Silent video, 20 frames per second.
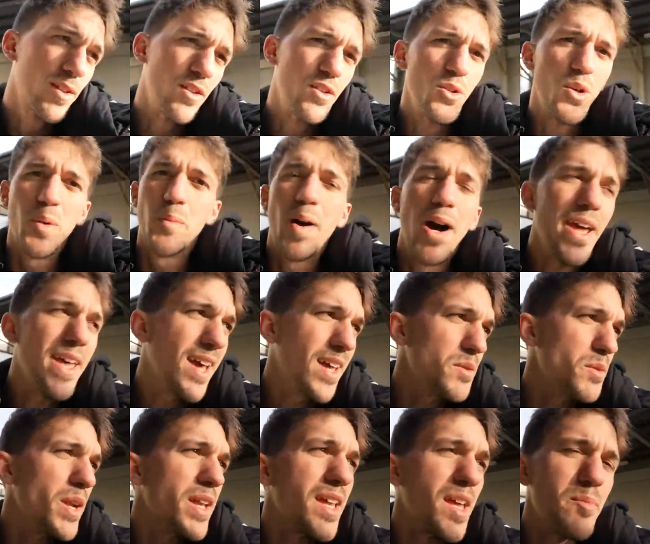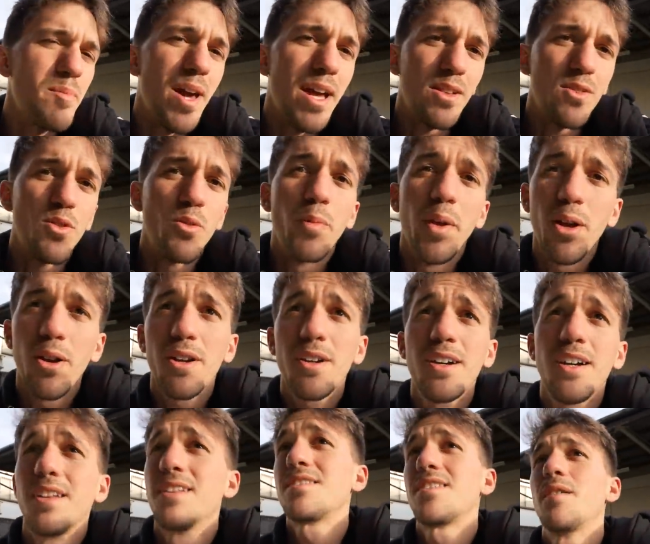to do on my end when I get back to
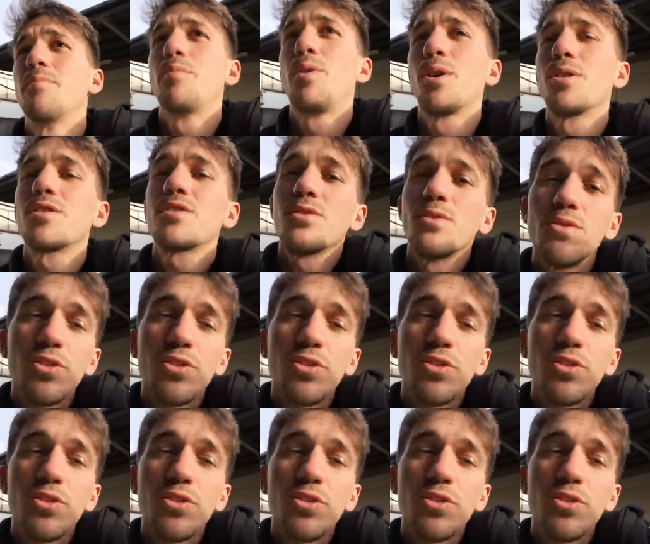America to send parts to